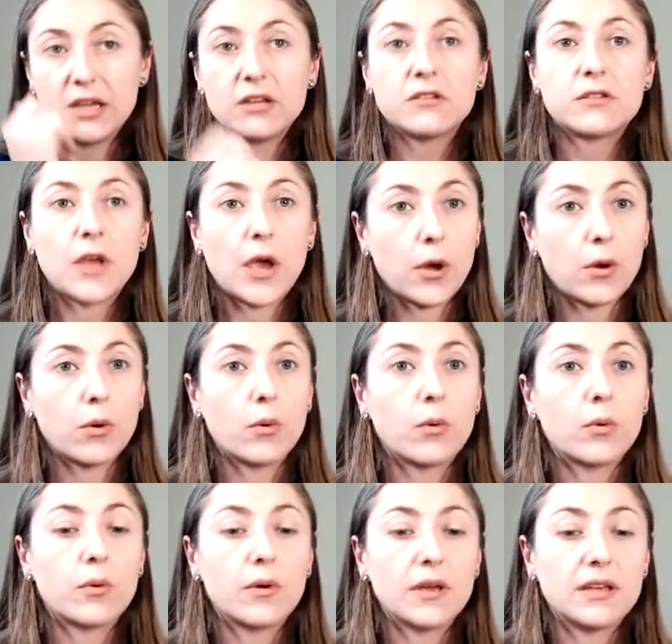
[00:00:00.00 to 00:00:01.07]

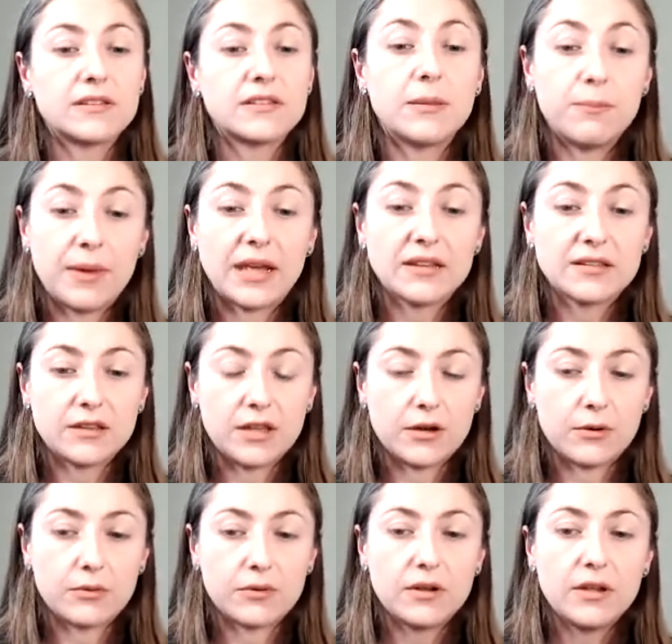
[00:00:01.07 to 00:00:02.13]
So it's the base
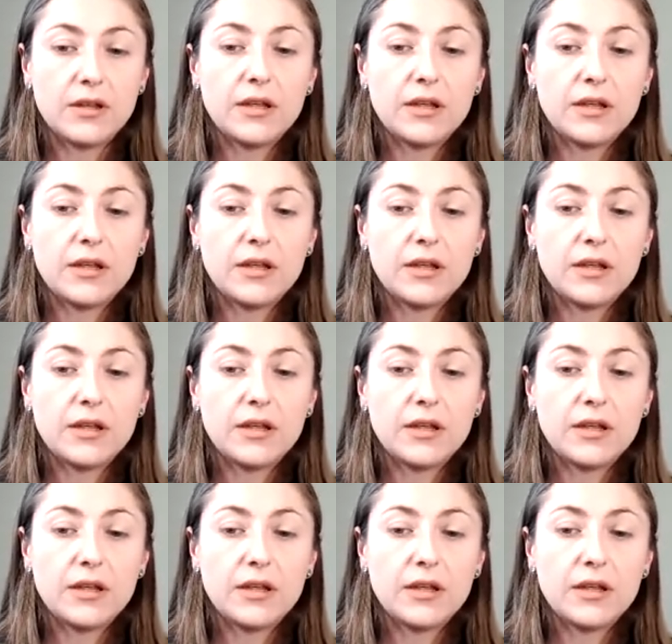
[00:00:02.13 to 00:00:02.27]
load.